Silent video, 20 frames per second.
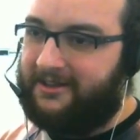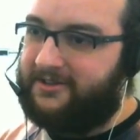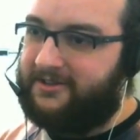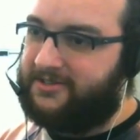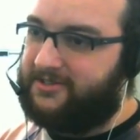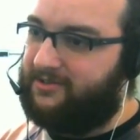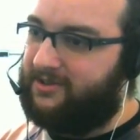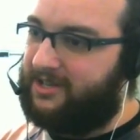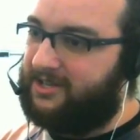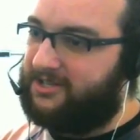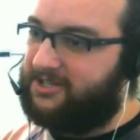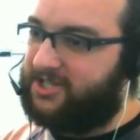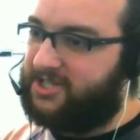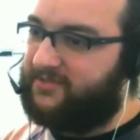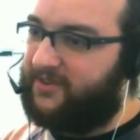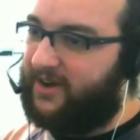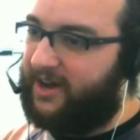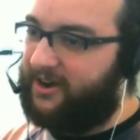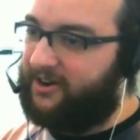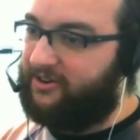So you can just
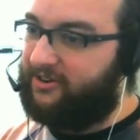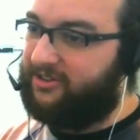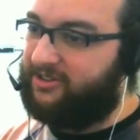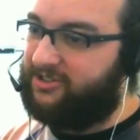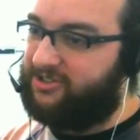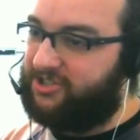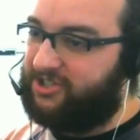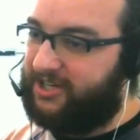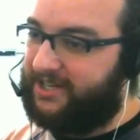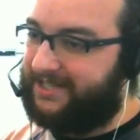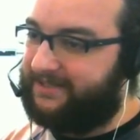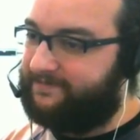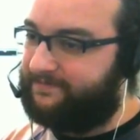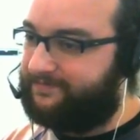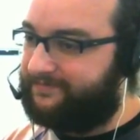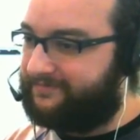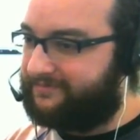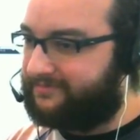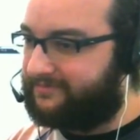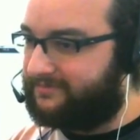fight her legit.
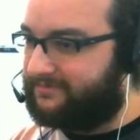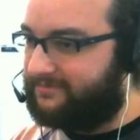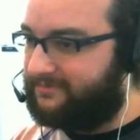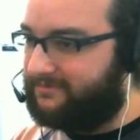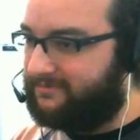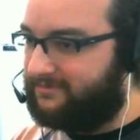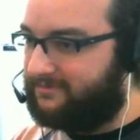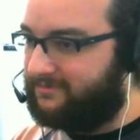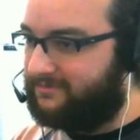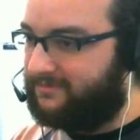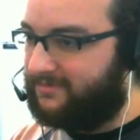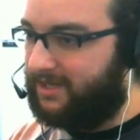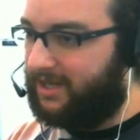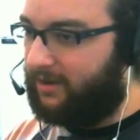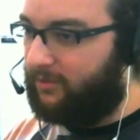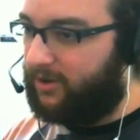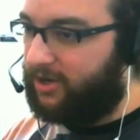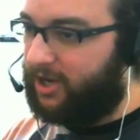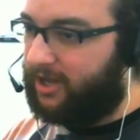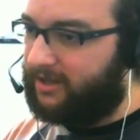
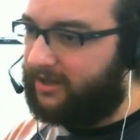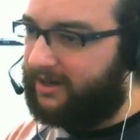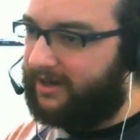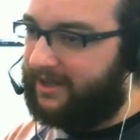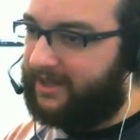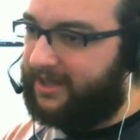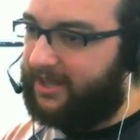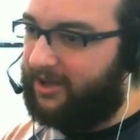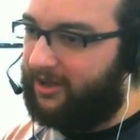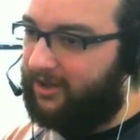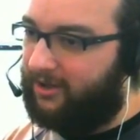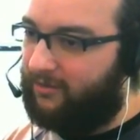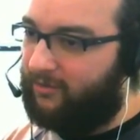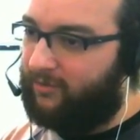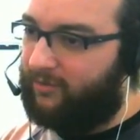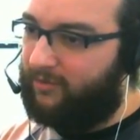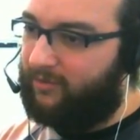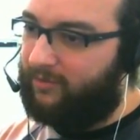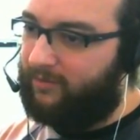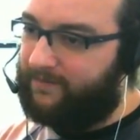We're not gonna
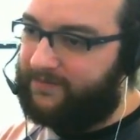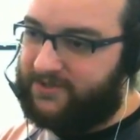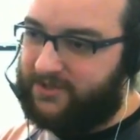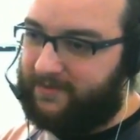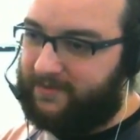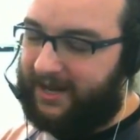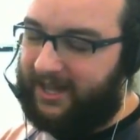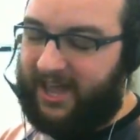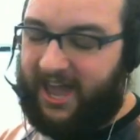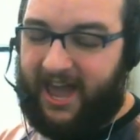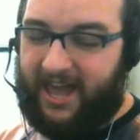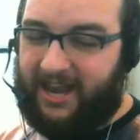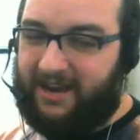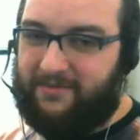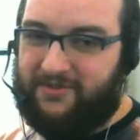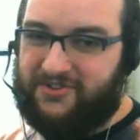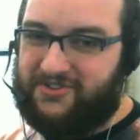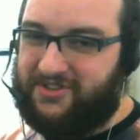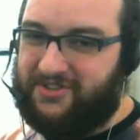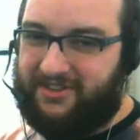kill too many
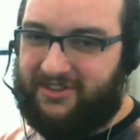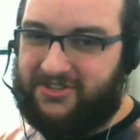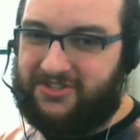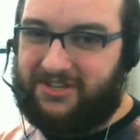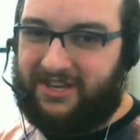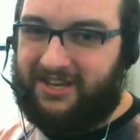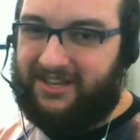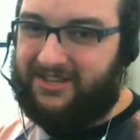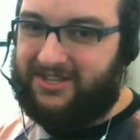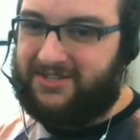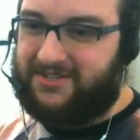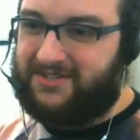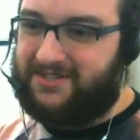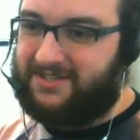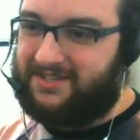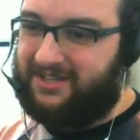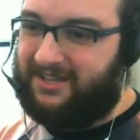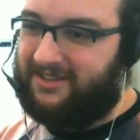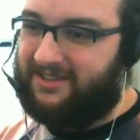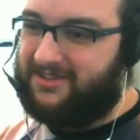enemies in
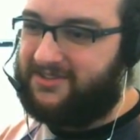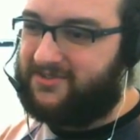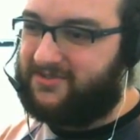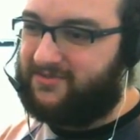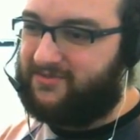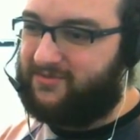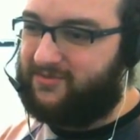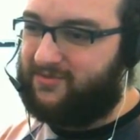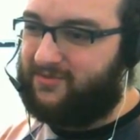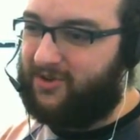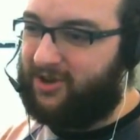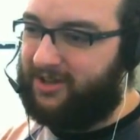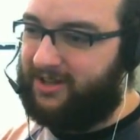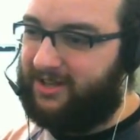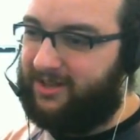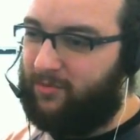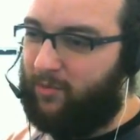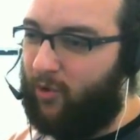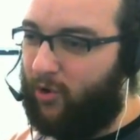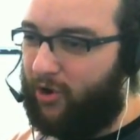this run
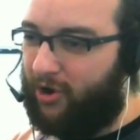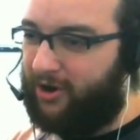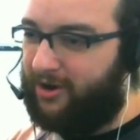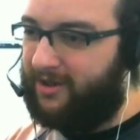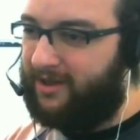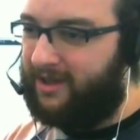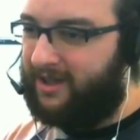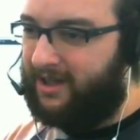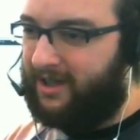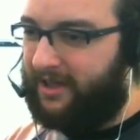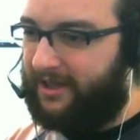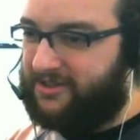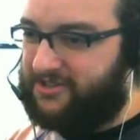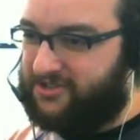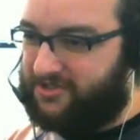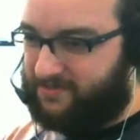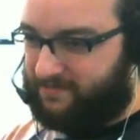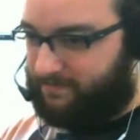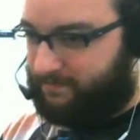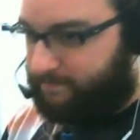anymore.
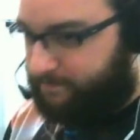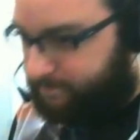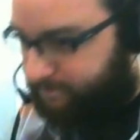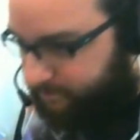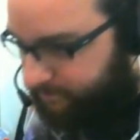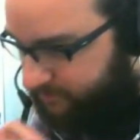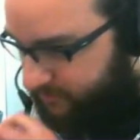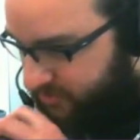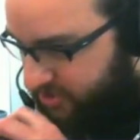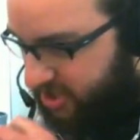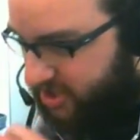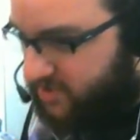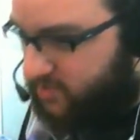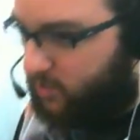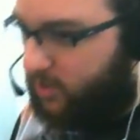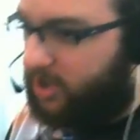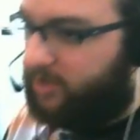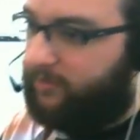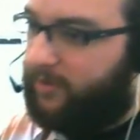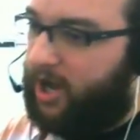It's just
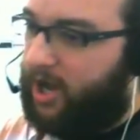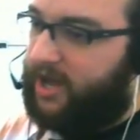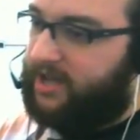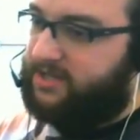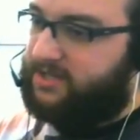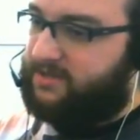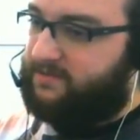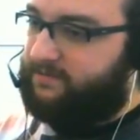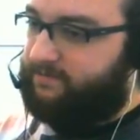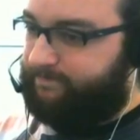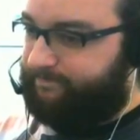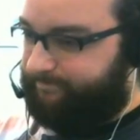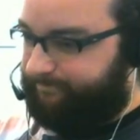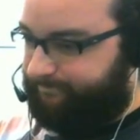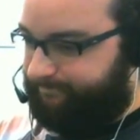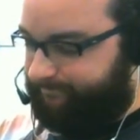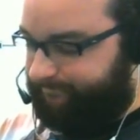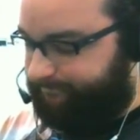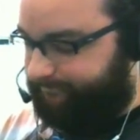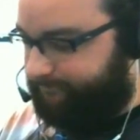1 boss.
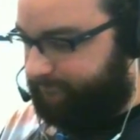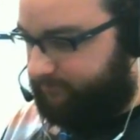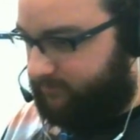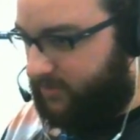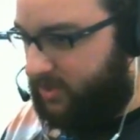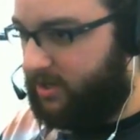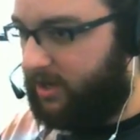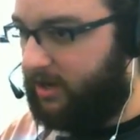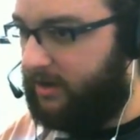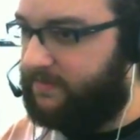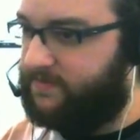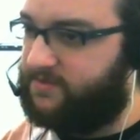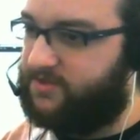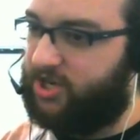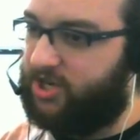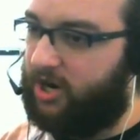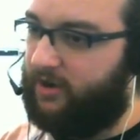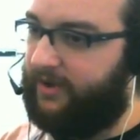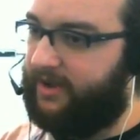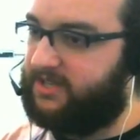Oh,
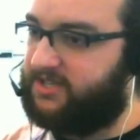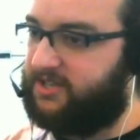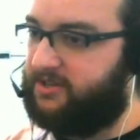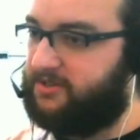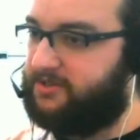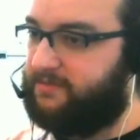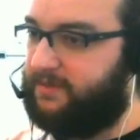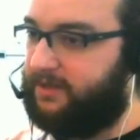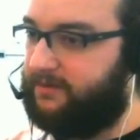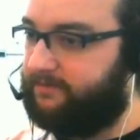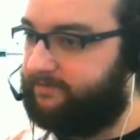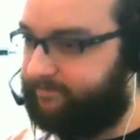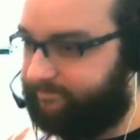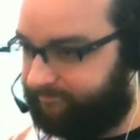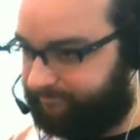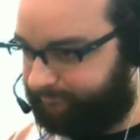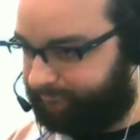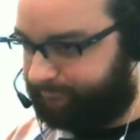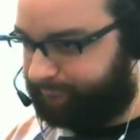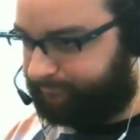sorry, excuse me.
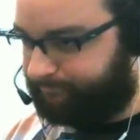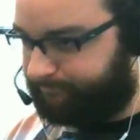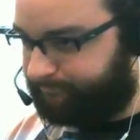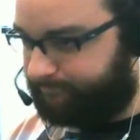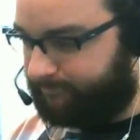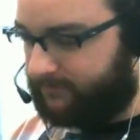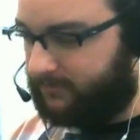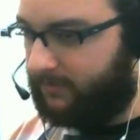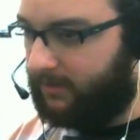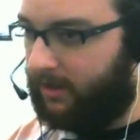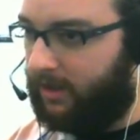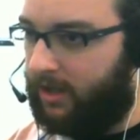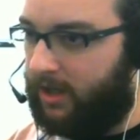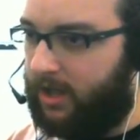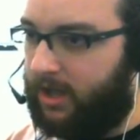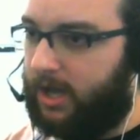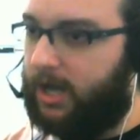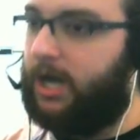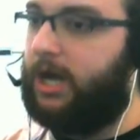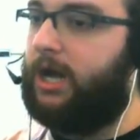
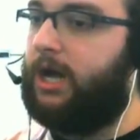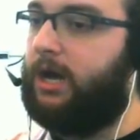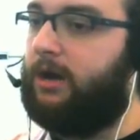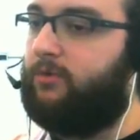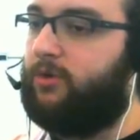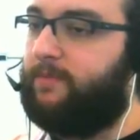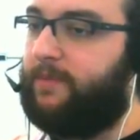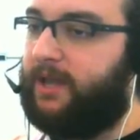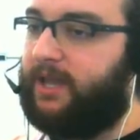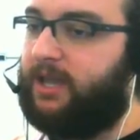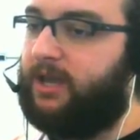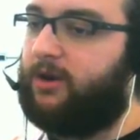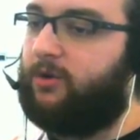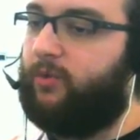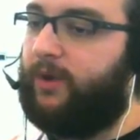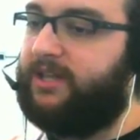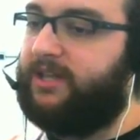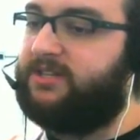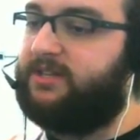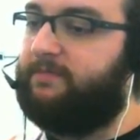We're making our
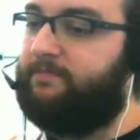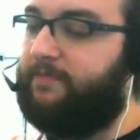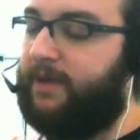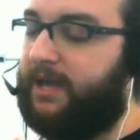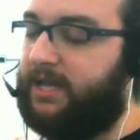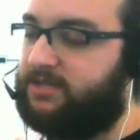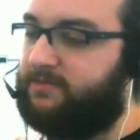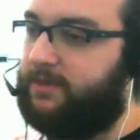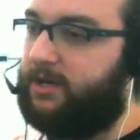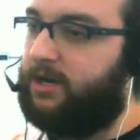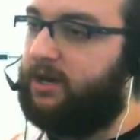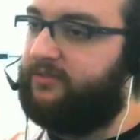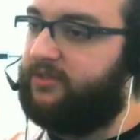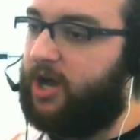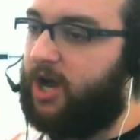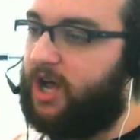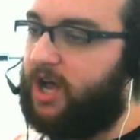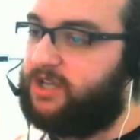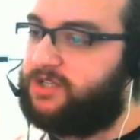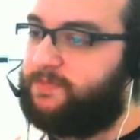way to the basement of the
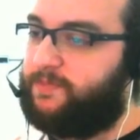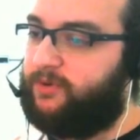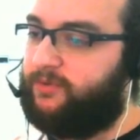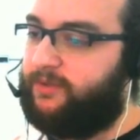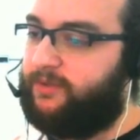hospital